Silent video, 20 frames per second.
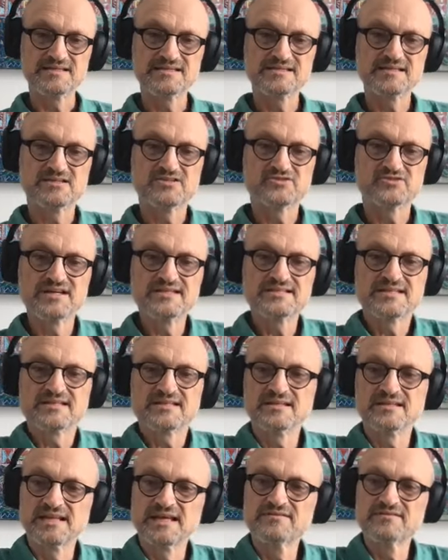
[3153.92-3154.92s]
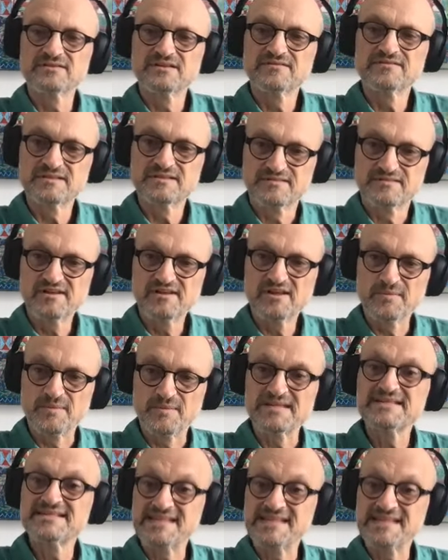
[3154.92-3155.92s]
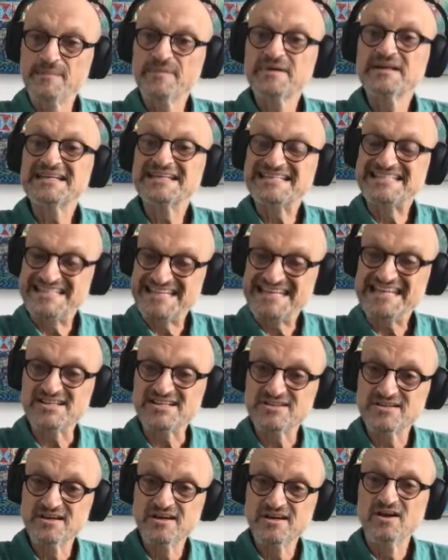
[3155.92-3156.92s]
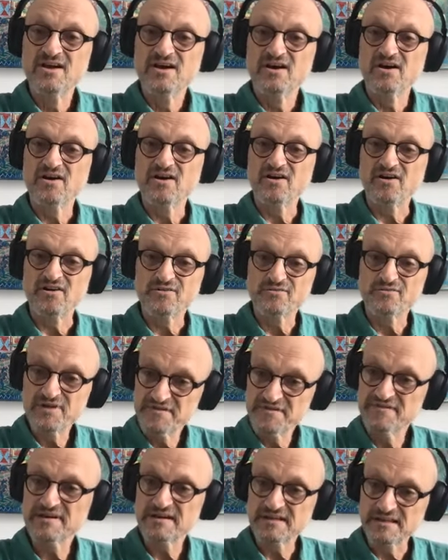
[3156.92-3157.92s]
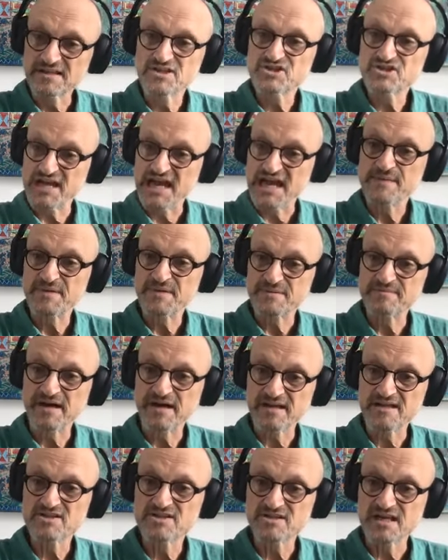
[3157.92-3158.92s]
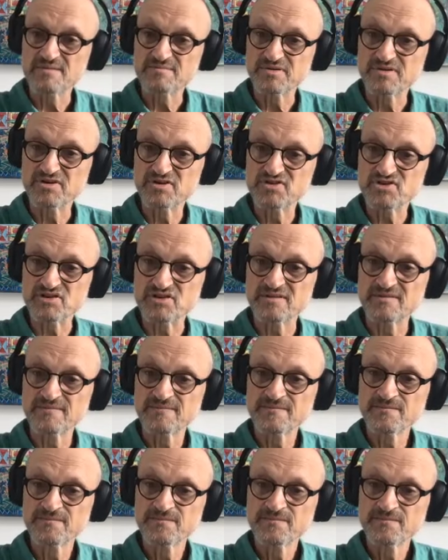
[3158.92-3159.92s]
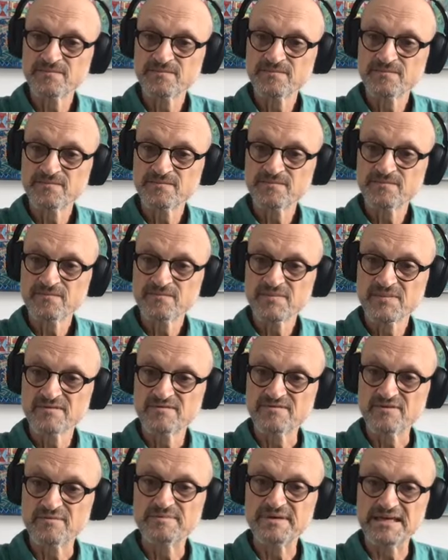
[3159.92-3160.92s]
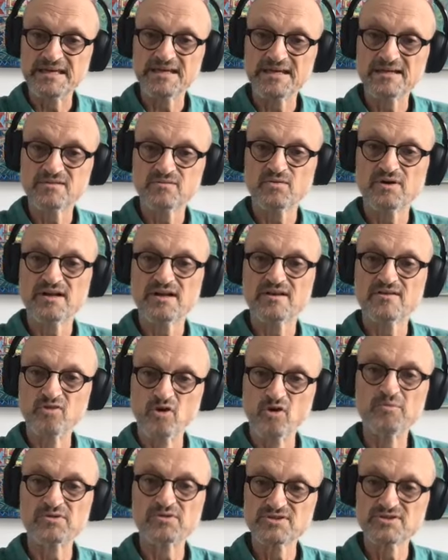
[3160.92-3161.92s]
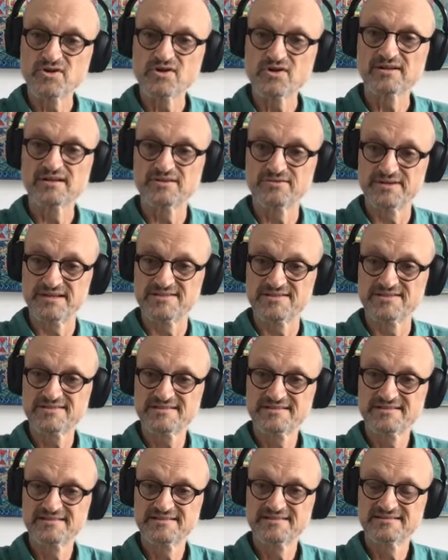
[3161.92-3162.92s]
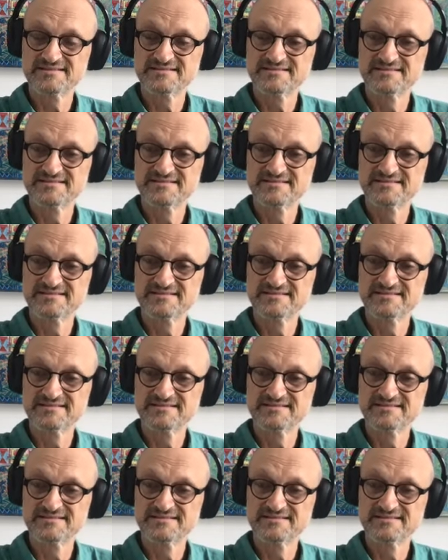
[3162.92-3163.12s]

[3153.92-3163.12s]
This is addressed at the level of development. Somebody did horrifically shame and punish that person for being what a normal toddler is.